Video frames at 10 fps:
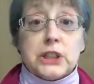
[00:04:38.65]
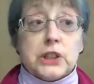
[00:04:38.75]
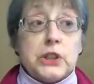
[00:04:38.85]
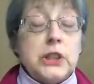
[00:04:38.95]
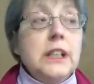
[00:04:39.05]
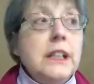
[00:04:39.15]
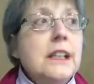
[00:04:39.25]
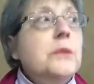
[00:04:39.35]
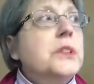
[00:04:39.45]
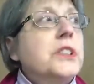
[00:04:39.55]
good.
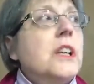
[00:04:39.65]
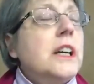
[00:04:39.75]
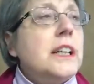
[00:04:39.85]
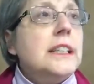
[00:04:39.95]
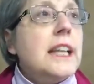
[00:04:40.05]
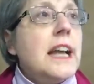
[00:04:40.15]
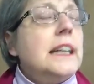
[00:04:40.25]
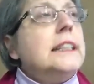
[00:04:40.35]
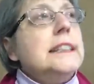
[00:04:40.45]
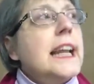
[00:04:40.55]
It was an
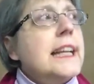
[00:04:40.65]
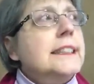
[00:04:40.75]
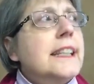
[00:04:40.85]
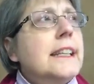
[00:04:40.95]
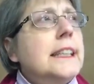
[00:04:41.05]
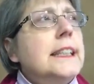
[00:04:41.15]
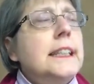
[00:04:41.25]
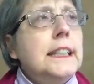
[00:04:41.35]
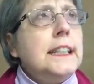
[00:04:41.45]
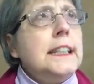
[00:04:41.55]

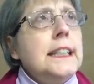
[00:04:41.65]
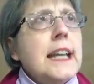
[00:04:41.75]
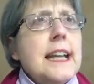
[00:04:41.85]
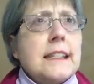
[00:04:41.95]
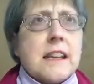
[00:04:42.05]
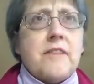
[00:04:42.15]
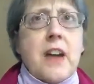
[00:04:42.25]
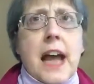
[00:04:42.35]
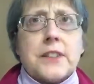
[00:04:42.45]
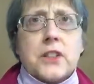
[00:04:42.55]

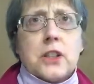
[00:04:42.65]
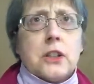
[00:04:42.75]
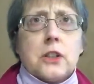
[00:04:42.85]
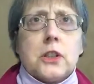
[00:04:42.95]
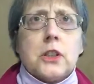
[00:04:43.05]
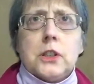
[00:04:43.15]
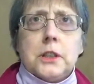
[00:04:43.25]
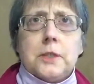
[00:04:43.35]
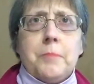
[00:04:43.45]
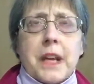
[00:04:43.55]
anti-vascular
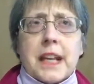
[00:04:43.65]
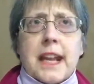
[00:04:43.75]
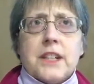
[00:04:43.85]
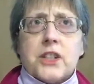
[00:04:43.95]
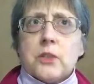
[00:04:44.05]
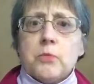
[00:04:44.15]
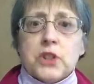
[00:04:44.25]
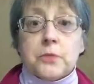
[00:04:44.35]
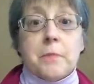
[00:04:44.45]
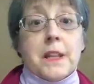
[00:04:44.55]
medication,
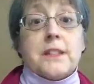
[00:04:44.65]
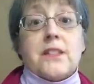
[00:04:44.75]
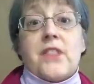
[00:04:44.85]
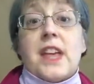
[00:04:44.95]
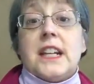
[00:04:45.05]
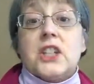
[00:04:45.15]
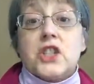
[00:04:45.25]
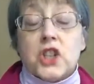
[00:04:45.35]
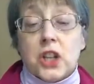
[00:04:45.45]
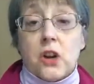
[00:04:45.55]
which meant that it
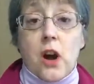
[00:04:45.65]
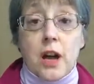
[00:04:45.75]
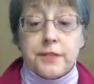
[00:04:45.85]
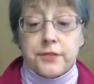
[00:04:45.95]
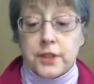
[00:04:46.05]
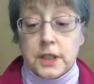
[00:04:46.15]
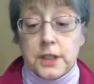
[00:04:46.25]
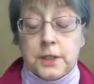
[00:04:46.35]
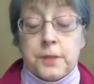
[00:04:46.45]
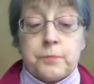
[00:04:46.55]
shut off
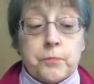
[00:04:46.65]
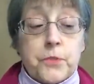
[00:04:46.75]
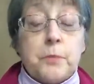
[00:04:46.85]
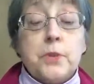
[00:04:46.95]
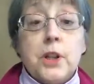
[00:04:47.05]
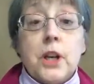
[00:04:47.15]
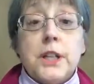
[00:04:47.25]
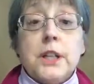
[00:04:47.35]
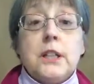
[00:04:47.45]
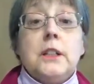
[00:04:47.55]
the
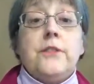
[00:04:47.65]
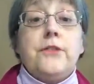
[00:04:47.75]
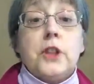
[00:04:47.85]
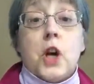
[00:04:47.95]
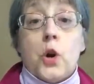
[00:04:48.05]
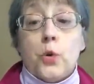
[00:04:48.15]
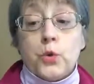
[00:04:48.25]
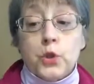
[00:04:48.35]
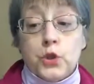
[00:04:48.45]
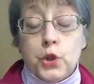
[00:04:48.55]
blood flow
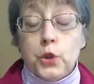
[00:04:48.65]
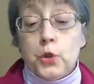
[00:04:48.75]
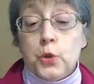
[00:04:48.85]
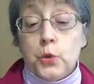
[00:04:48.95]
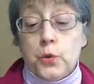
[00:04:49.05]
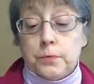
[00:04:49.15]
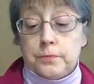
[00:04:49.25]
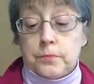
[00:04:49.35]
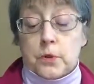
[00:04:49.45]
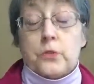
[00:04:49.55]
to,
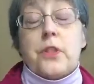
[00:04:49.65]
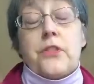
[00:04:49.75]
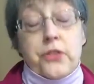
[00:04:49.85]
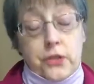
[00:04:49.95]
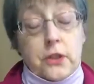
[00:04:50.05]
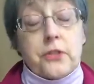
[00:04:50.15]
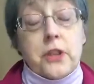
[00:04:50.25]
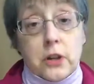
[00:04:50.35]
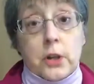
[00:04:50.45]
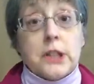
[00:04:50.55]
or the
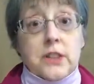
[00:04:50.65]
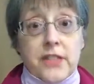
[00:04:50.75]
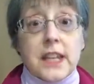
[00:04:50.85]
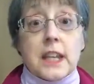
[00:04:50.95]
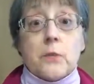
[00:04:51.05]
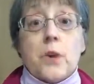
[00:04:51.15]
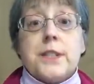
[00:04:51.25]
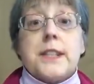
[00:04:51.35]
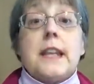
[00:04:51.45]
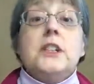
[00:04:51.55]
thinking
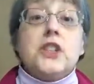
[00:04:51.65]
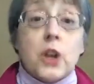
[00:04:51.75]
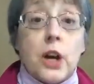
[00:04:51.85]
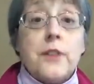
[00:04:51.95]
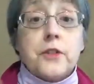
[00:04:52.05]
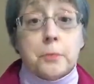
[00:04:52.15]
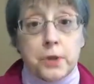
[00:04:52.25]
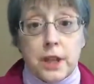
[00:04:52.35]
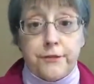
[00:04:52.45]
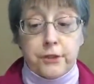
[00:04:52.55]
was that it shut off the
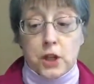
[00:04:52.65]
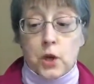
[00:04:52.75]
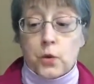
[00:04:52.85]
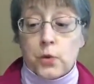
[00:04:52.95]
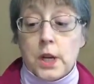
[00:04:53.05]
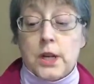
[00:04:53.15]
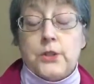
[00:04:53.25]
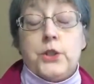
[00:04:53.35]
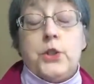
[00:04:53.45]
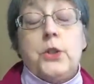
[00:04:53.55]
blood flow
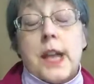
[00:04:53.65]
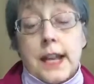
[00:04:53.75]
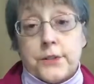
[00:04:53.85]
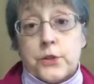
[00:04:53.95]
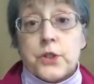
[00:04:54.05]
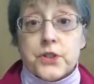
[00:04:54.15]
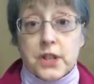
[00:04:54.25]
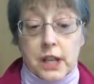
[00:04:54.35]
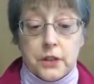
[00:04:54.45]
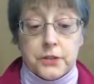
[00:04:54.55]
to cancer
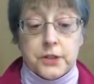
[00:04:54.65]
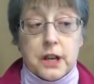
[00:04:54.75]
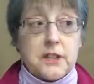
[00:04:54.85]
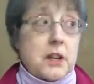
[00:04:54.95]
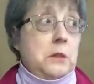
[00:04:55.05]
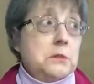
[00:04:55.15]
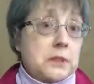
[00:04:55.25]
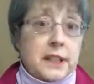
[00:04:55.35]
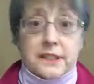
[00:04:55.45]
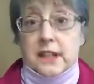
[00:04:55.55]
cells. And I thought,
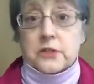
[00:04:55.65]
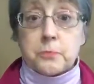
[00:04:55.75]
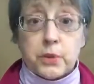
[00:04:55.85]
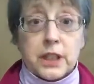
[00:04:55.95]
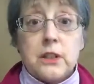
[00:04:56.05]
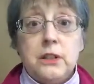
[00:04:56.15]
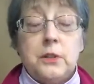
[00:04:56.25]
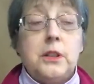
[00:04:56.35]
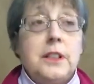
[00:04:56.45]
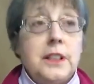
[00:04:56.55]
that sounds pretty good.
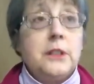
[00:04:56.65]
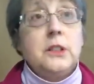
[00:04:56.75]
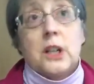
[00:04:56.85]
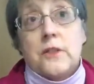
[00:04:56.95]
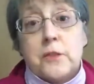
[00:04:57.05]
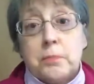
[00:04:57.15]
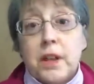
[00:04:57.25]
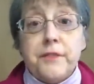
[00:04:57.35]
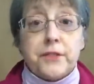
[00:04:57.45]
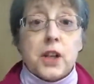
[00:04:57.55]
You know, cut off the
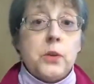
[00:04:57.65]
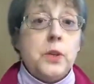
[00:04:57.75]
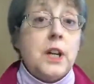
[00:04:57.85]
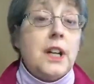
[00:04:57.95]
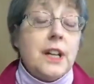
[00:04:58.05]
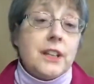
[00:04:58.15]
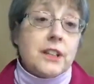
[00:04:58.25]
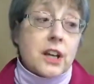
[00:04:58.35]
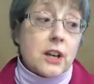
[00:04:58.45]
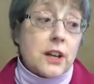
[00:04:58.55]
blood flow, you
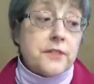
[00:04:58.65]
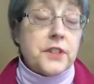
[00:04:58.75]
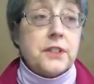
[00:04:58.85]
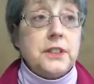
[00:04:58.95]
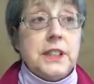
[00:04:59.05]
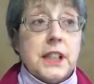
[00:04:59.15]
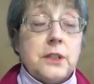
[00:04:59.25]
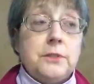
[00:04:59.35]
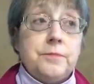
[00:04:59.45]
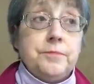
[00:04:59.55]
cut off the, you
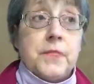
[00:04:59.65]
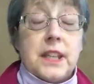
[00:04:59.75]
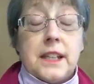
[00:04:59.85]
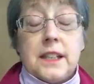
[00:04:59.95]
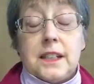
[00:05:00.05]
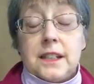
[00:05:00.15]
know, the